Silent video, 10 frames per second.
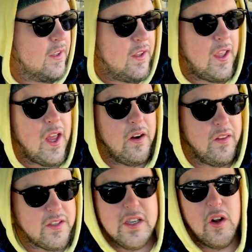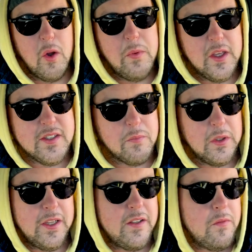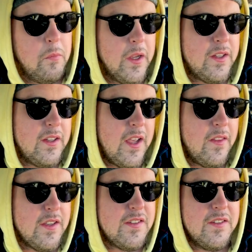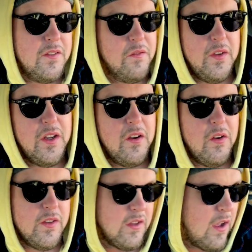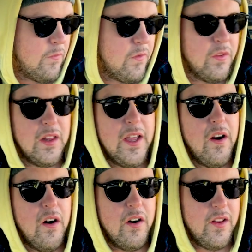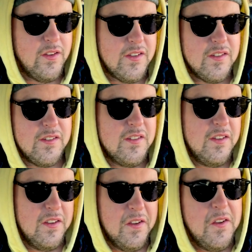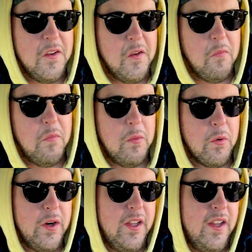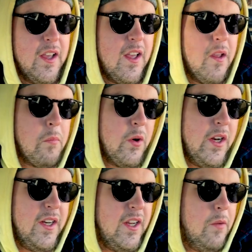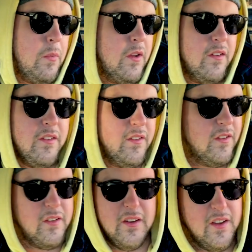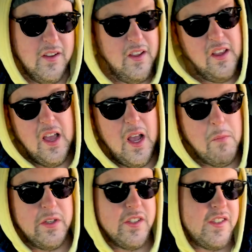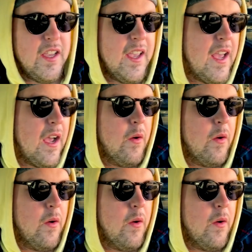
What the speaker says: And this can all be explained, but this video is not for the lighthearted. This is be pretty pretty deep, and I'm gonna just say it how it